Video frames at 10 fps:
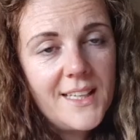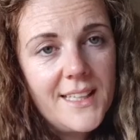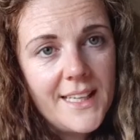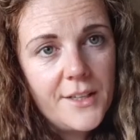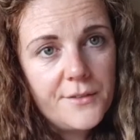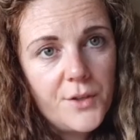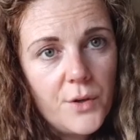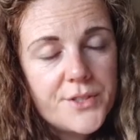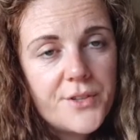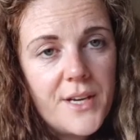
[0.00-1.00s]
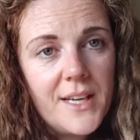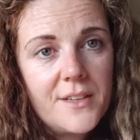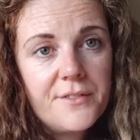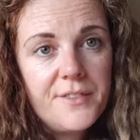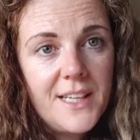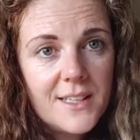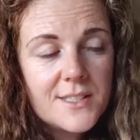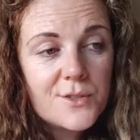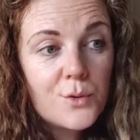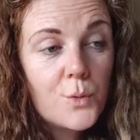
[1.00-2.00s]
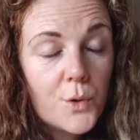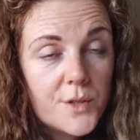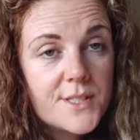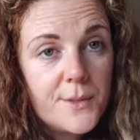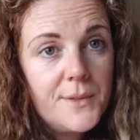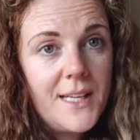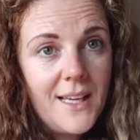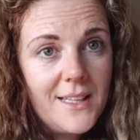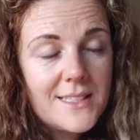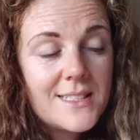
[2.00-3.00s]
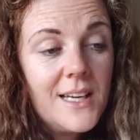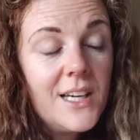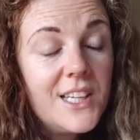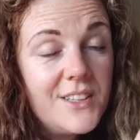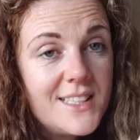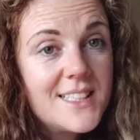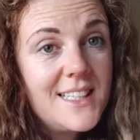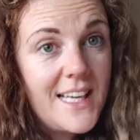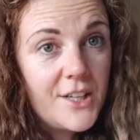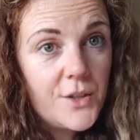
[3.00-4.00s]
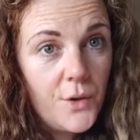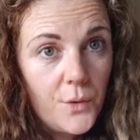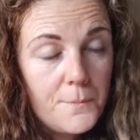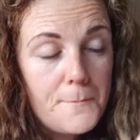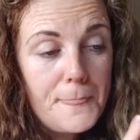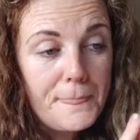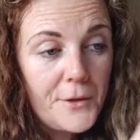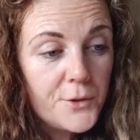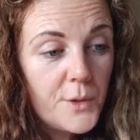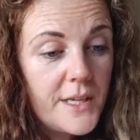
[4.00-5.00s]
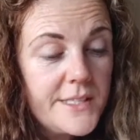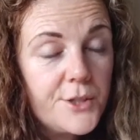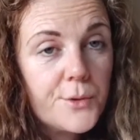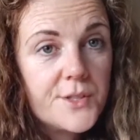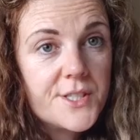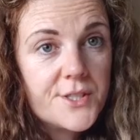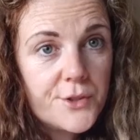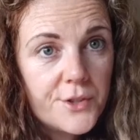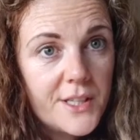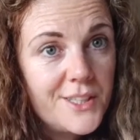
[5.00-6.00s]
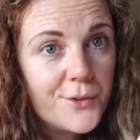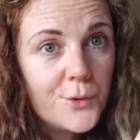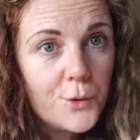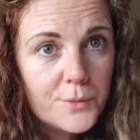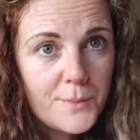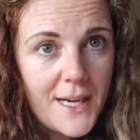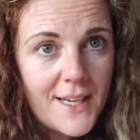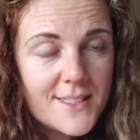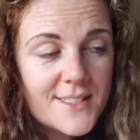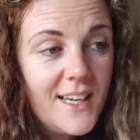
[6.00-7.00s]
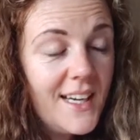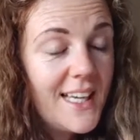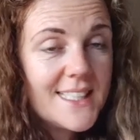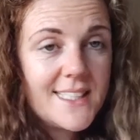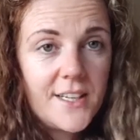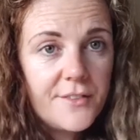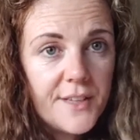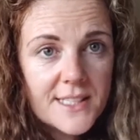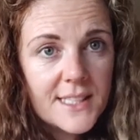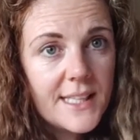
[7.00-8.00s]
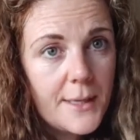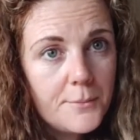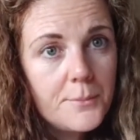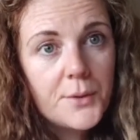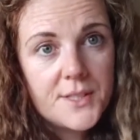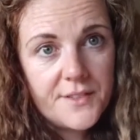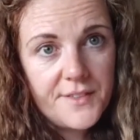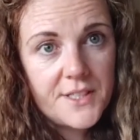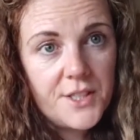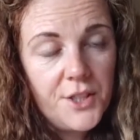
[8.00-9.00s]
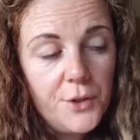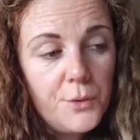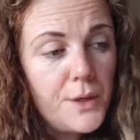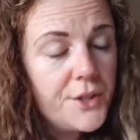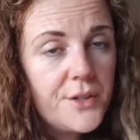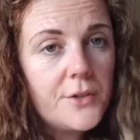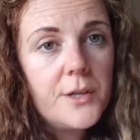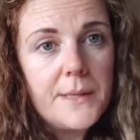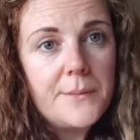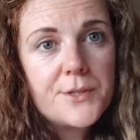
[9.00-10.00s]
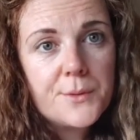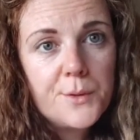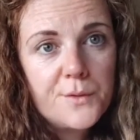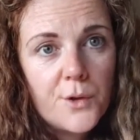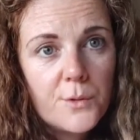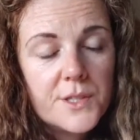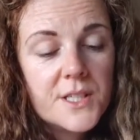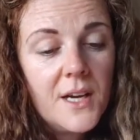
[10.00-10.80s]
negative thoughts or negative feelings towards somebody else, you need to let it go. Otherwise, you are stuck in your own past. It's not affecting them, but it's affecting you, and you're not going to be able to move forward.